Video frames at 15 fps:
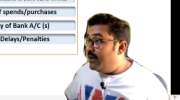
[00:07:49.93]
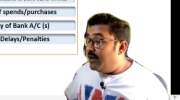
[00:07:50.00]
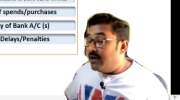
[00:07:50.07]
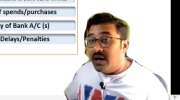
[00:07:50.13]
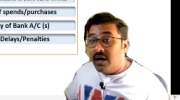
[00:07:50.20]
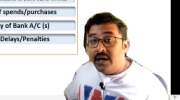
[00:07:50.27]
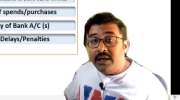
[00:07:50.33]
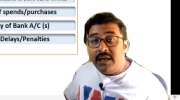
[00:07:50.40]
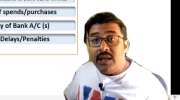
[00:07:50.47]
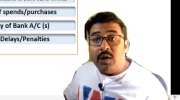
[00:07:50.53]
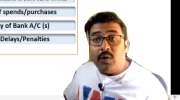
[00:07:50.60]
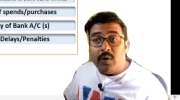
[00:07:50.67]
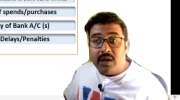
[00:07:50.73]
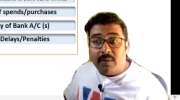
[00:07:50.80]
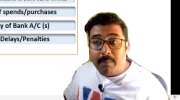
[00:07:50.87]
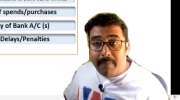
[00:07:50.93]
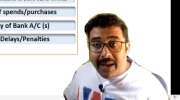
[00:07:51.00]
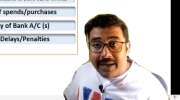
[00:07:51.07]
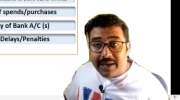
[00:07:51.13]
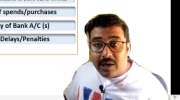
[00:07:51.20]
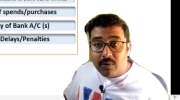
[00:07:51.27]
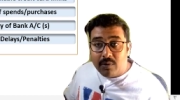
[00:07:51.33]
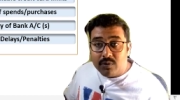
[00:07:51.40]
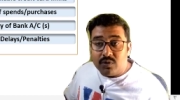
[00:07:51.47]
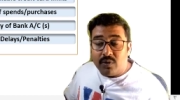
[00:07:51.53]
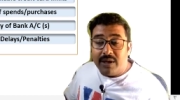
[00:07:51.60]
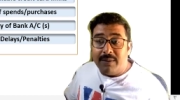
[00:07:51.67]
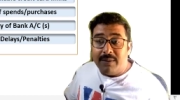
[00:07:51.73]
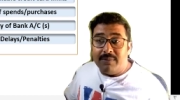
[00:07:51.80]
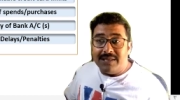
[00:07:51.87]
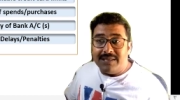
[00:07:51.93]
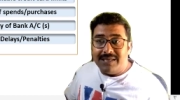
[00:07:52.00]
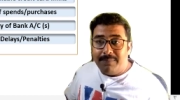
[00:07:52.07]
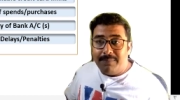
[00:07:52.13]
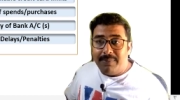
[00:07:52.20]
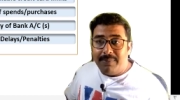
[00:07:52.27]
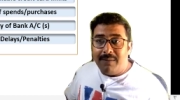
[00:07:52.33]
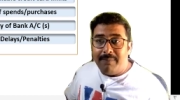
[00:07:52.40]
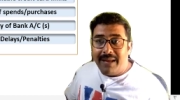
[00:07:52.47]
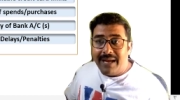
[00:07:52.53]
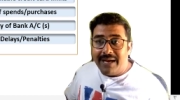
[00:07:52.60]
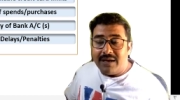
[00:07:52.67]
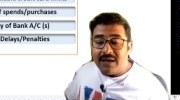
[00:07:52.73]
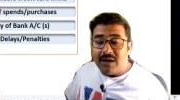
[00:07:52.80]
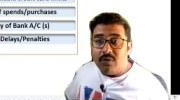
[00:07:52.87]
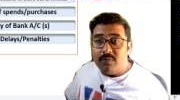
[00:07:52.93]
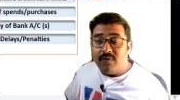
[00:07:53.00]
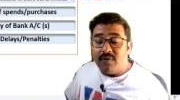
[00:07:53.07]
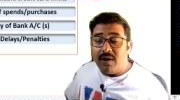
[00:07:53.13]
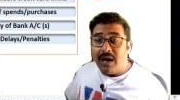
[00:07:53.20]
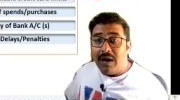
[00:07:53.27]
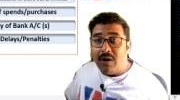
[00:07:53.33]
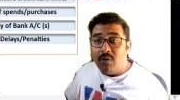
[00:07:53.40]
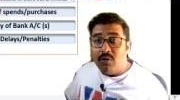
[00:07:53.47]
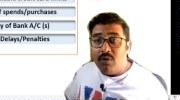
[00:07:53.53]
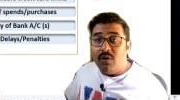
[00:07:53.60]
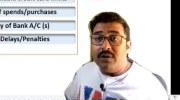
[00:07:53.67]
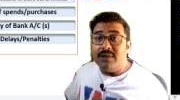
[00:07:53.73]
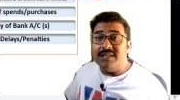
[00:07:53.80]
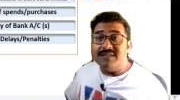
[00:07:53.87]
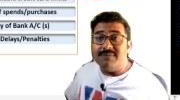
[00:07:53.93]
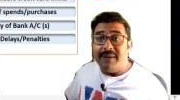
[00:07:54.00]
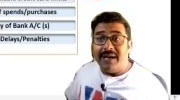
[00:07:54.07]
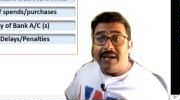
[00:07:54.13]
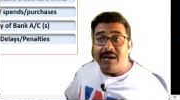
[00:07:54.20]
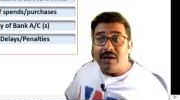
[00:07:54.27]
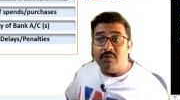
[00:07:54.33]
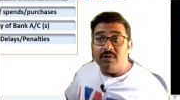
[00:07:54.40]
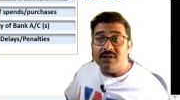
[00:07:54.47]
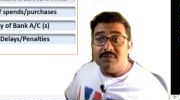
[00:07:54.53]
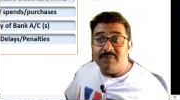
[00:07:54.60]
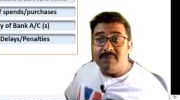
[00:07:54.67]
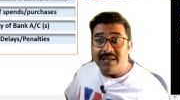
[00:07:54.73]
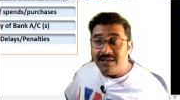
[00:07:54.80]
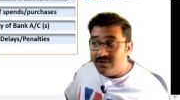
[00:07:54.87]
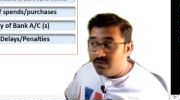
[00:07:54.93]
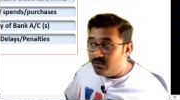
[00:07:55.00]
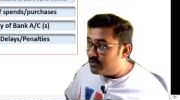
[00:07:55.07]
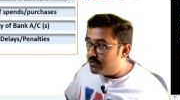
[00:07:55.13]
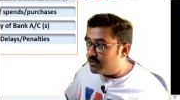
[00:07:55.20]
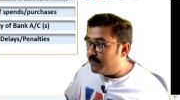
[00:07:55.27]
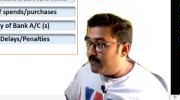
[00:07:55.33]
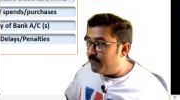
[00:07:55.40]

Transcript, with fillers: Continuity of bank account. So a typical bank account, for how long this bank account is being used,